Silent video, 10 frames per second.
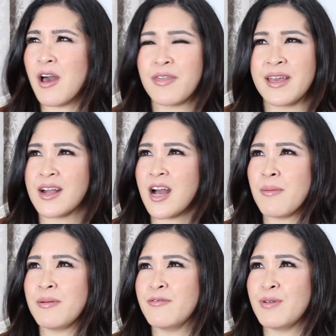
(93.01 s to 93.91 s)
I think a
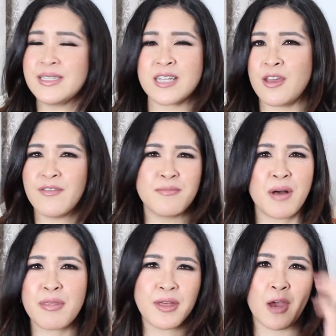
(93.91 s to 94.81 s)
couple of weeks ago, even a
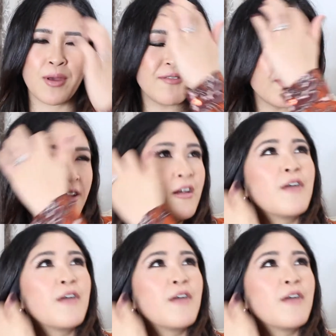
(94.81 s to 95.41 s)
month ago even,